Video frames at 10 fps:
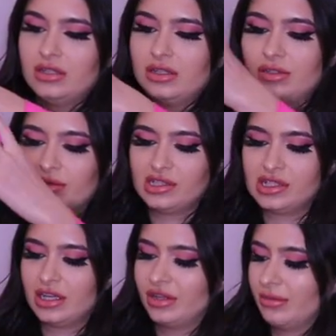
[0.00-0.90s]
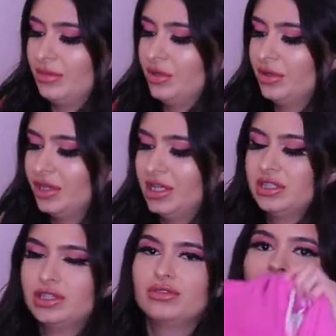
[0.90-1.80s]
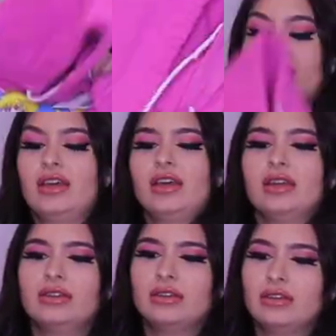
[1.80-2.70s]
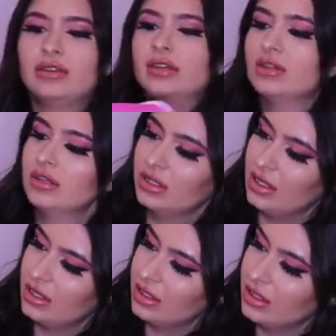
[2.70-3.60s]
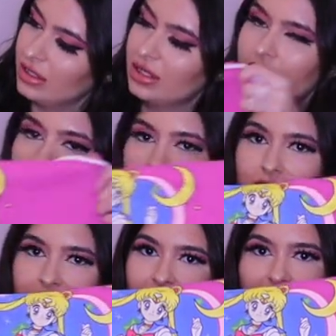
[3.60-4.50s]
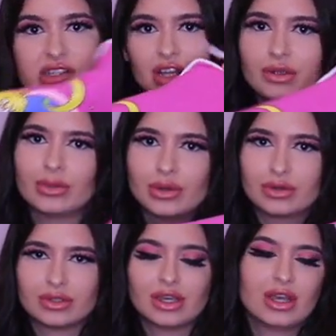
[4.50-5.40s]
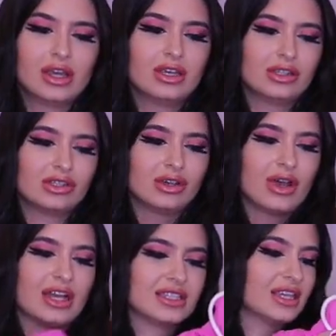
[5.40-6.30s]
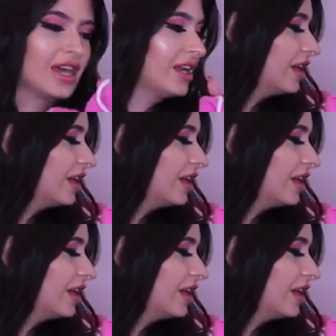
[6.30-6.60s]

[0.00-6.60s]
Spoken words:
you know, Sailor Moon hoodie too that day. You know, I love Sailor Moon, so I had to get